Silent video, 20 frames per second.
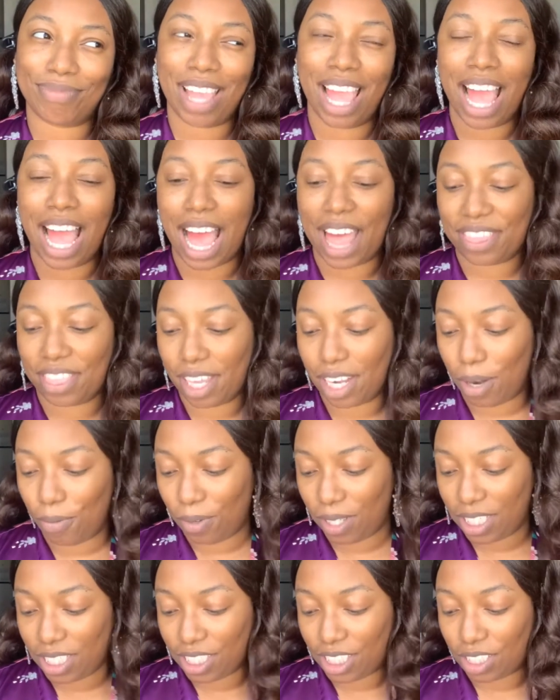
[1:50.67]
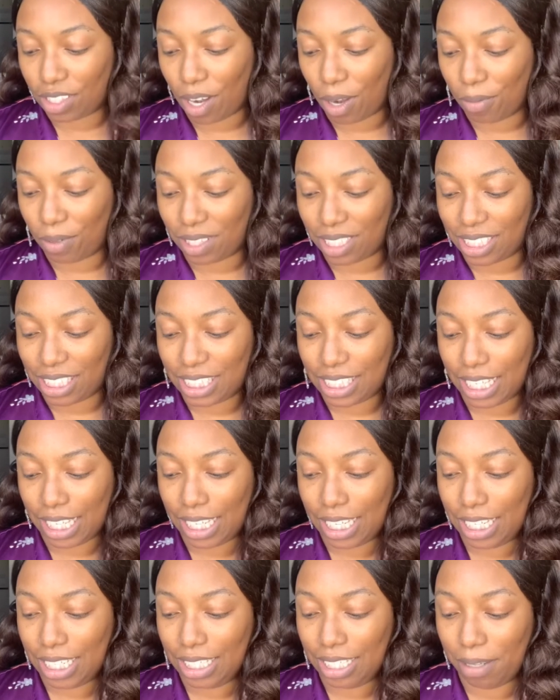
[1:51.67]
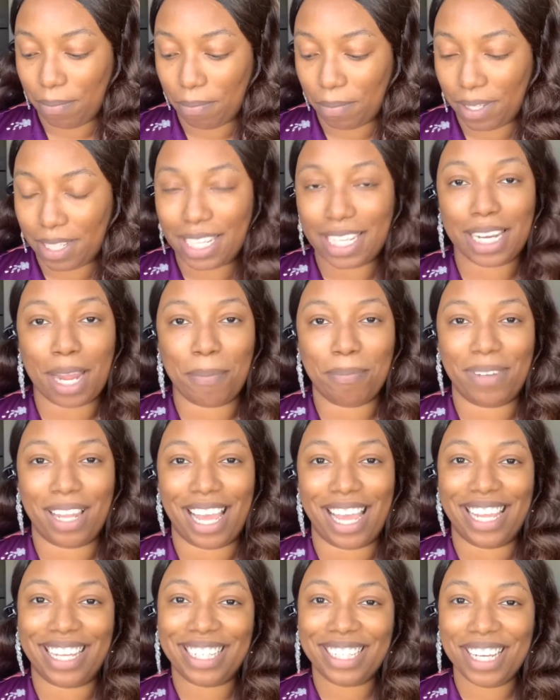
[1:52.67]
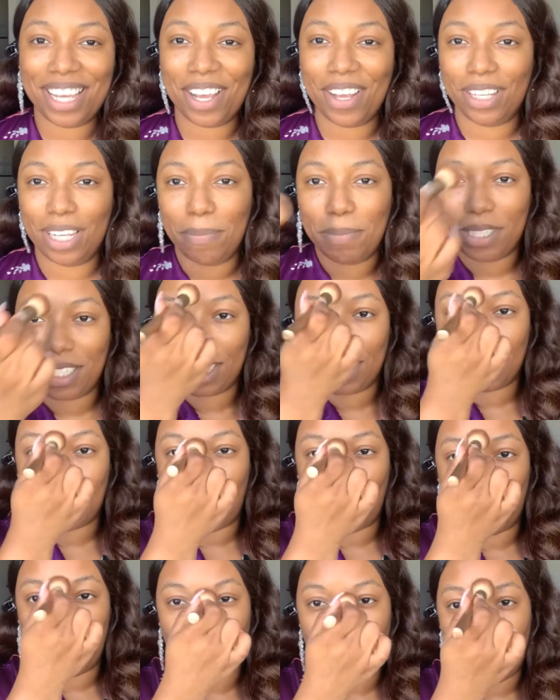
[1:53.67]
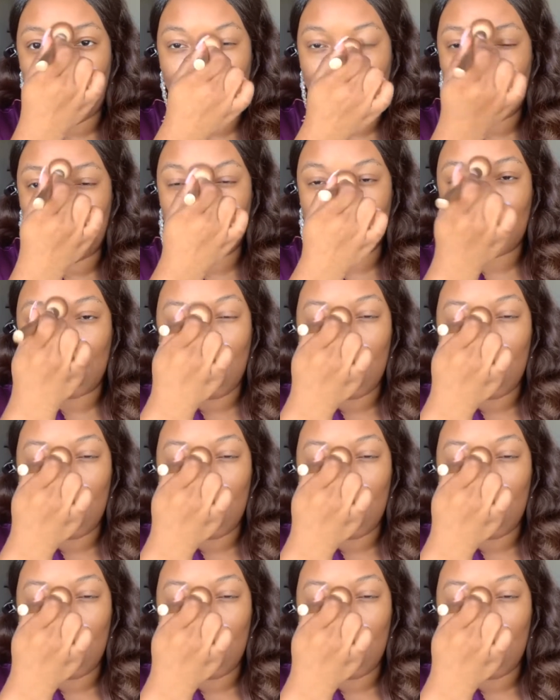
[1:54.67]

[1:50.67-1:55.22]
I thought I wanted to start with the skin, but then I'm like, no, let me just start with my eyes.